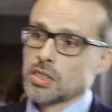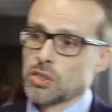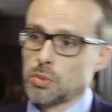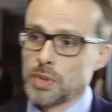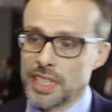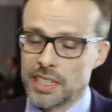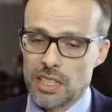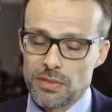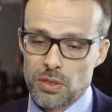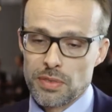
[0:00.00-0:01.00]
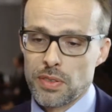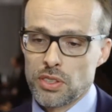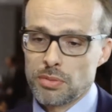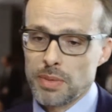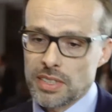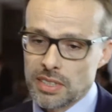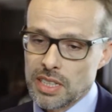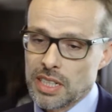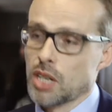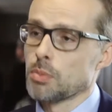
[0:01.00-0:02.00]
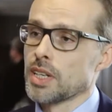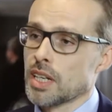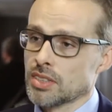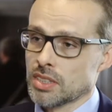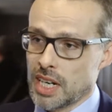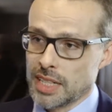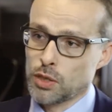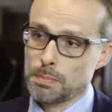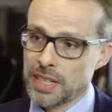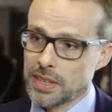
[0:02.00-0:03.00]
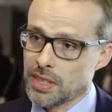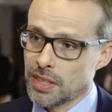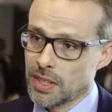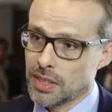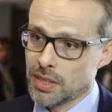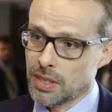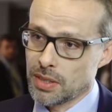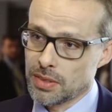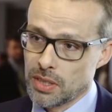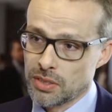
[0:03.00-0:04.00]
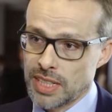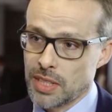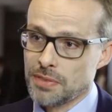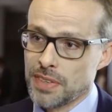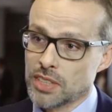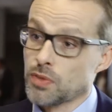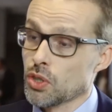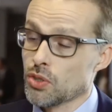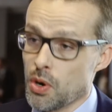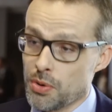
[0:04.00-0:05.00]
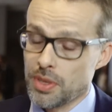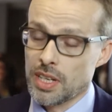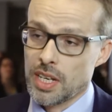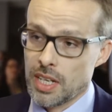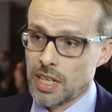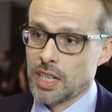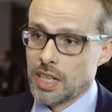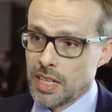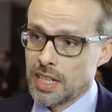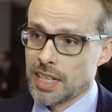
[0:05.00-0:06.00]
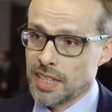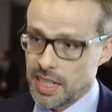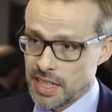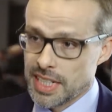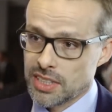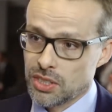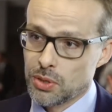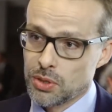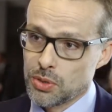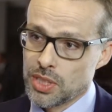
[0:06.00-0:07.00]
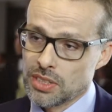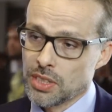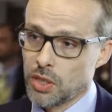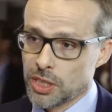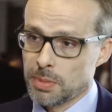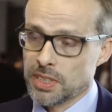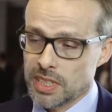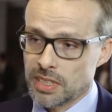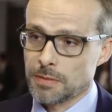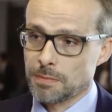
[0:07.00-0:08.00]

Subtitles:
So we did that for the first phase, and now we are starting to build the second phase for the growth, and that links to this knowledge business.